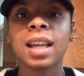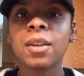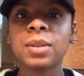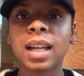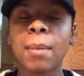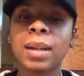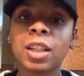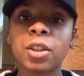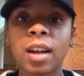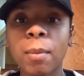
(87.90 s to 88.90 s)
he was like, I'm gonna
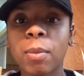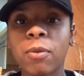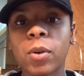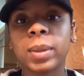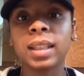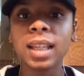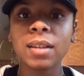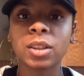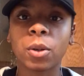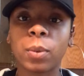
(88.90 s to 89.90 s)
get your number before we
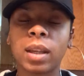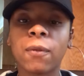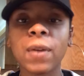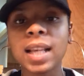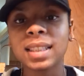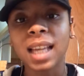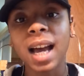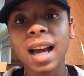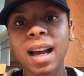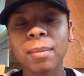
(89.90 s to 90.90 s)
leave so that we can
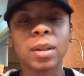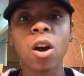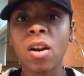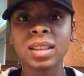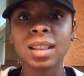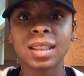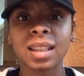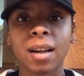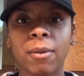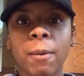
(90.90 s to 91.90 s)
FaceTime and all this other
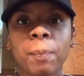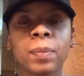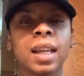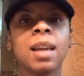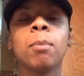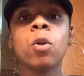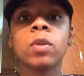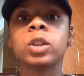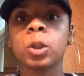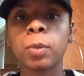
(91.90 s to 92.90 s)
stuff, and
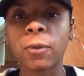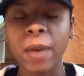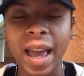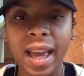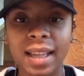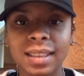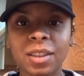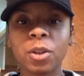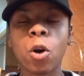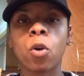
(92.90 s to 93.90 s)
moving super fast,
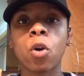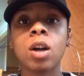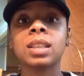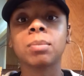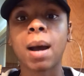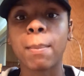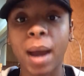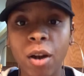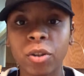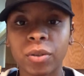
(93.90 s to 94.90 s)
crossing my
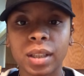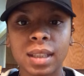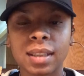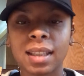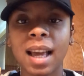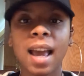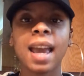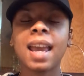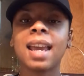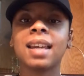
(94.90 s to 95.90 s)
boundaries,
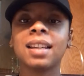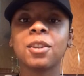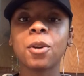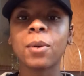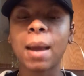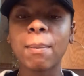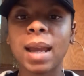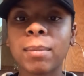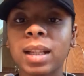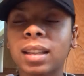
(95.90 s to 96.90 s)
and that
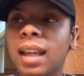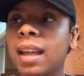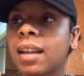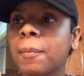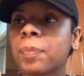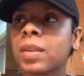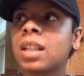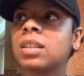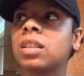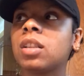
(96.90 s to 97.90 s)
made me think
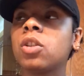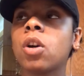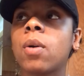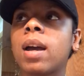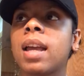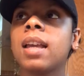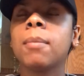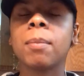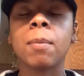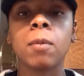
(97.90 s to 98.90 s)
because
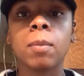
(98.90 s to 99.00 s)
him